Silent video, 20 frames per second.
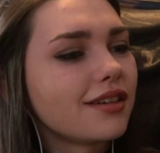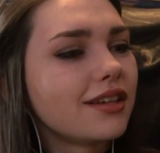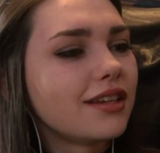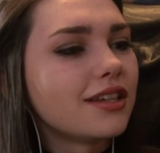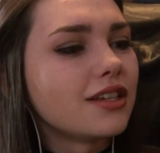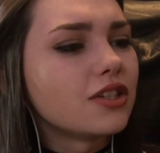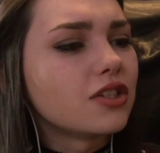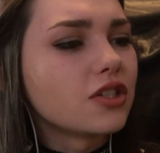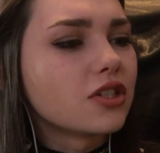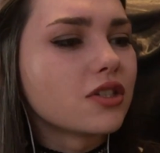in
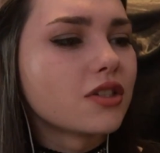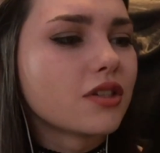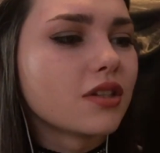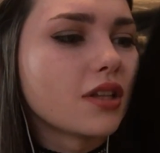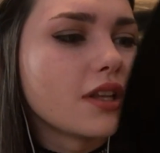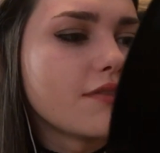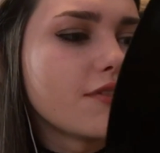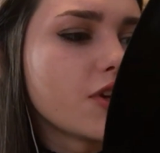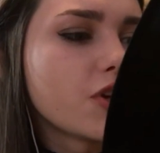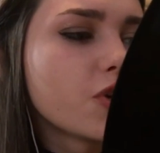his
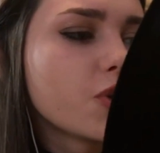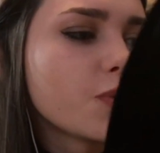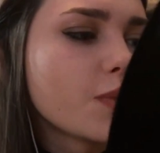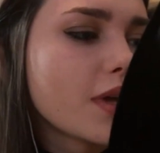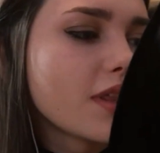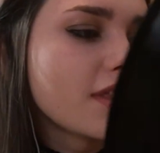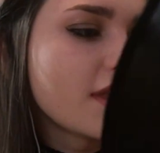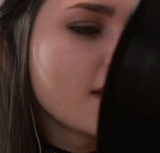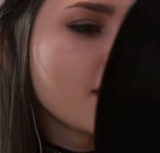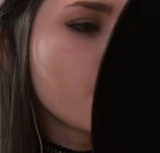living room,
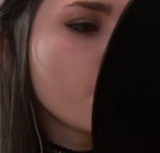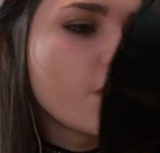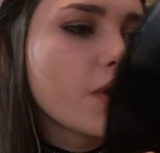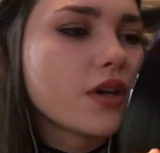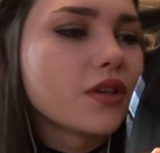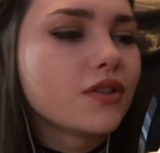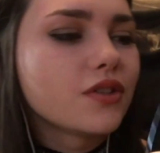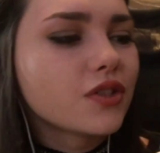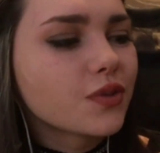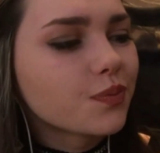I think it
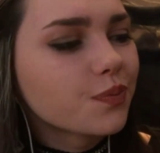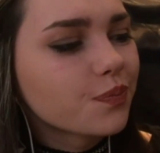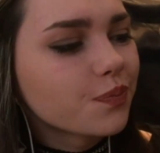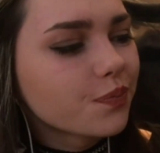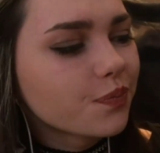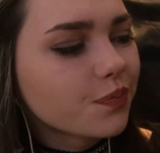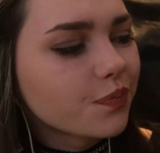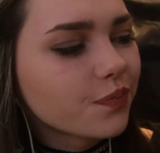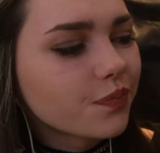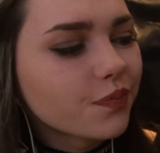was.
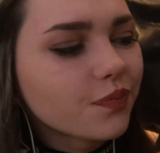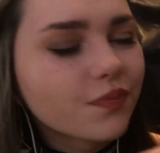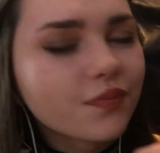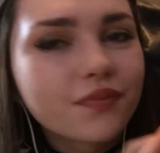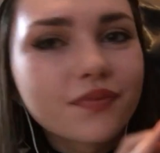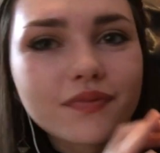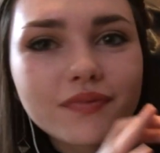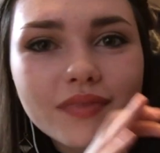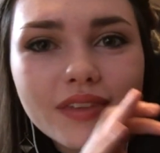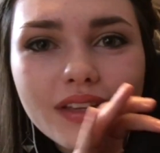
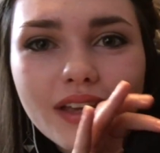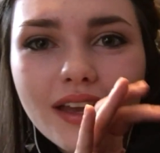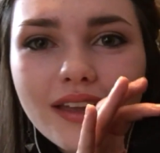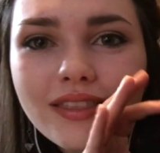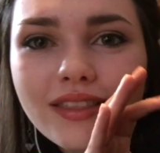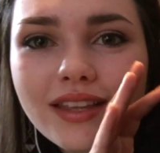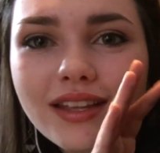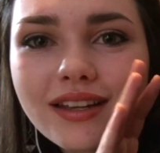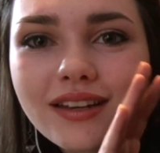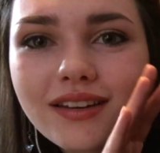
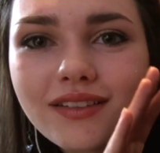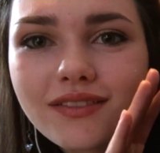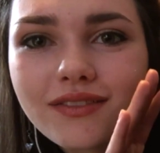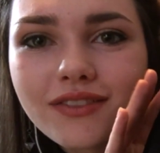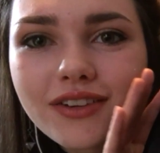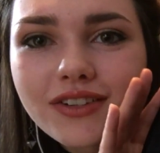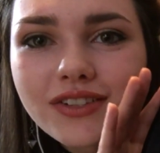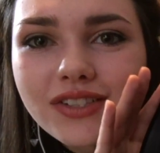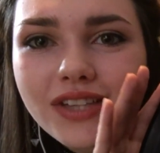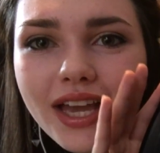And then
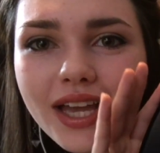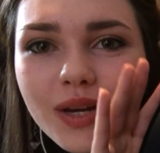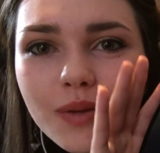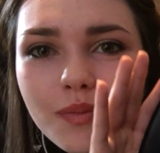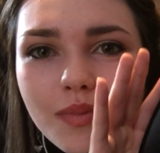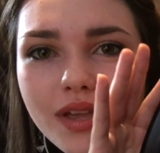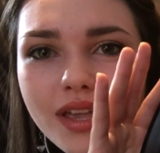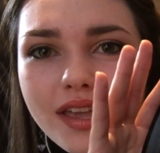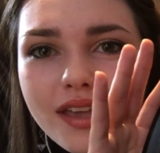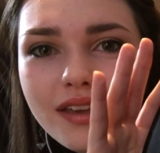for side
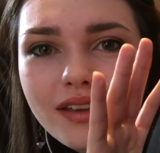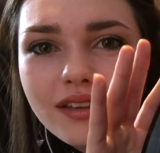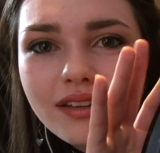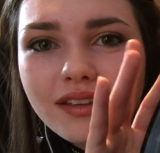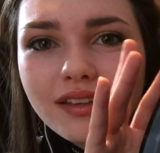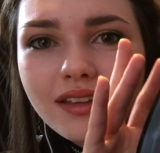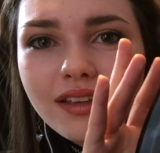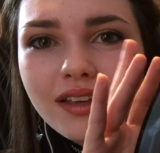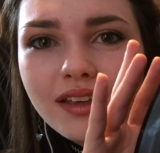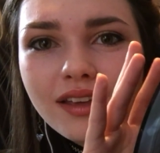B,
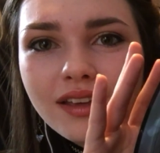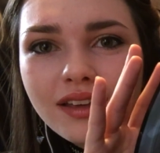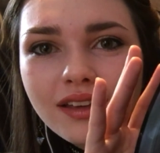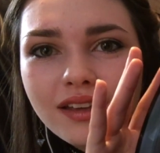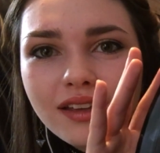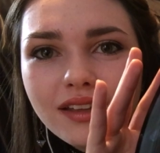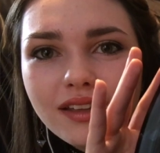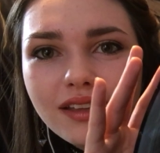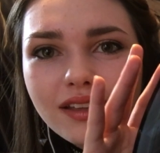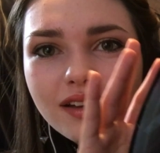
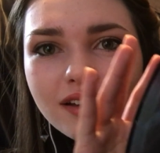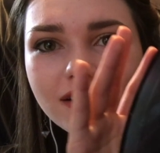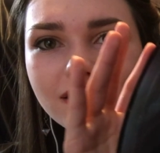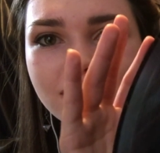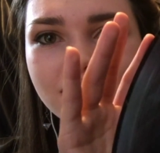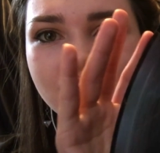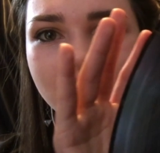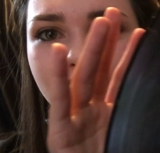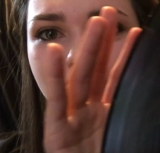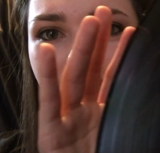
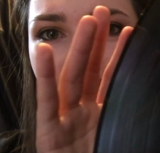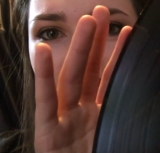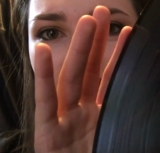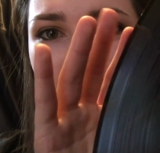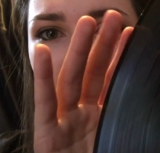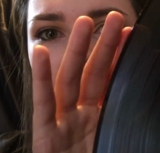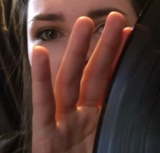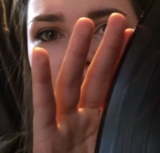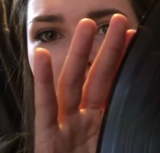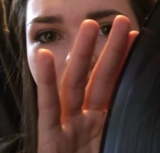there is
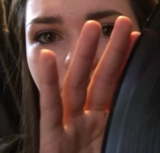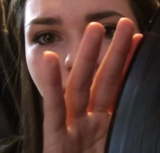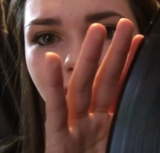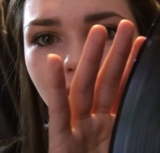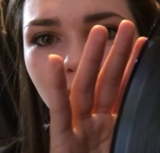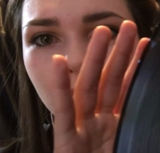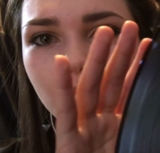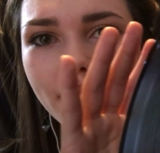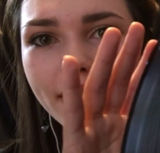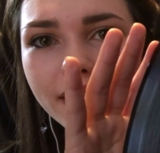
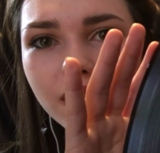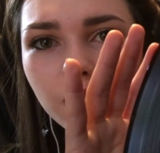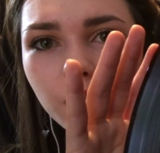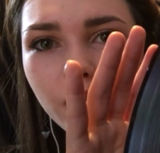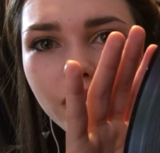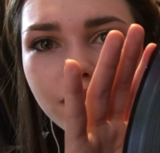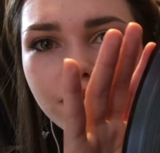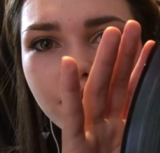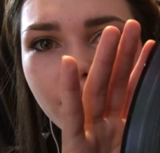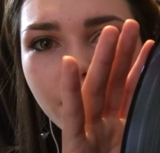another black and
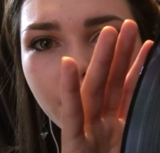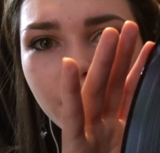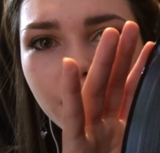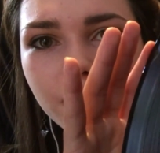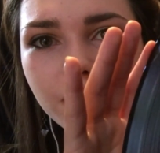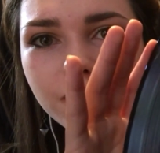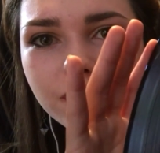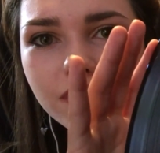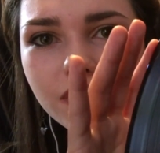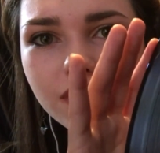white photo
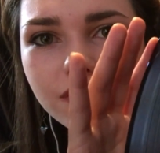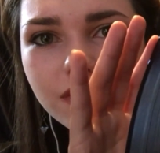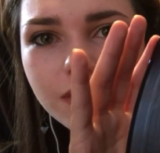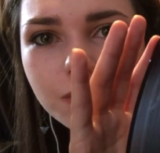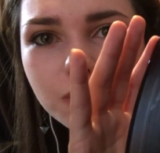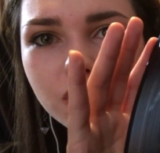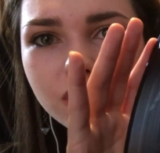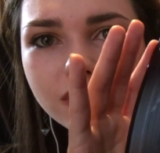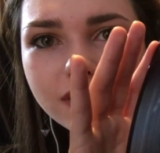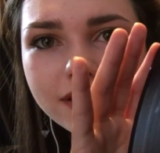of
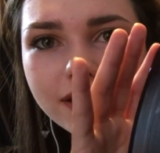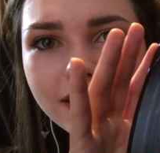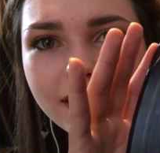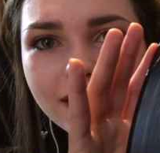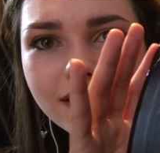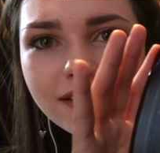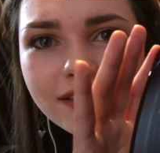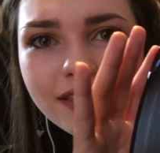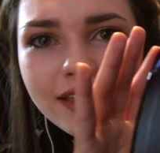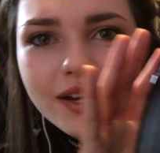him just
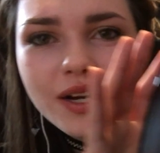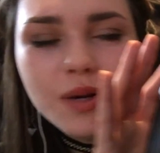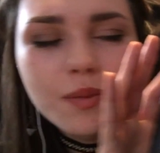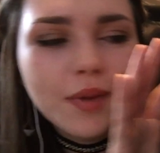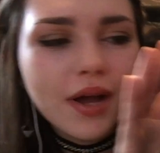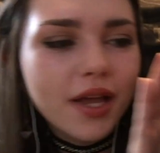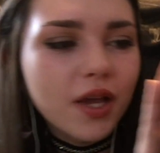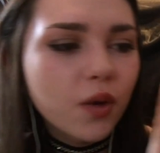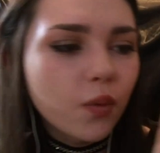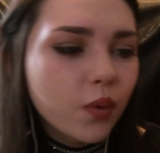sitting there
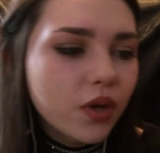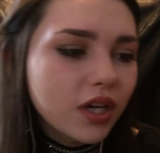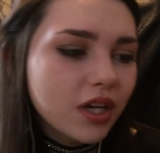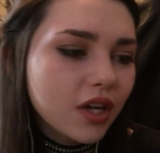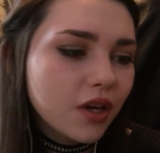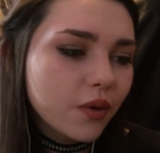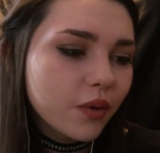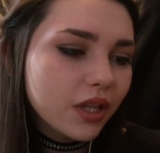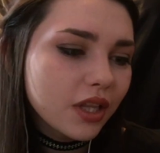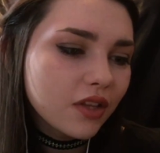by a
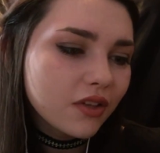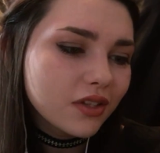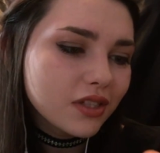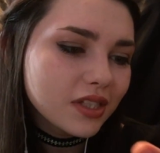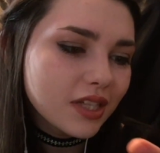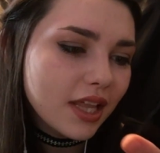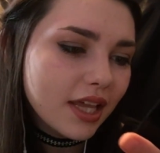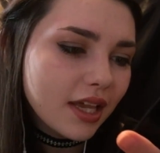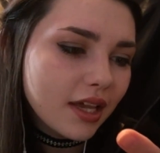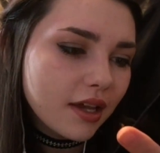window, it
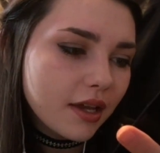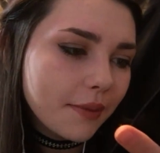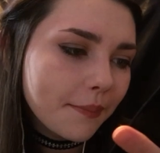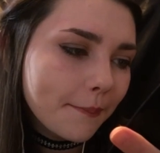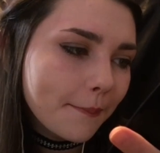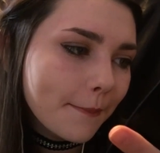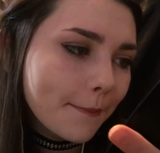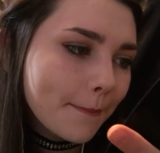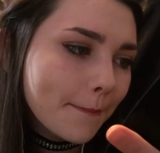looks like.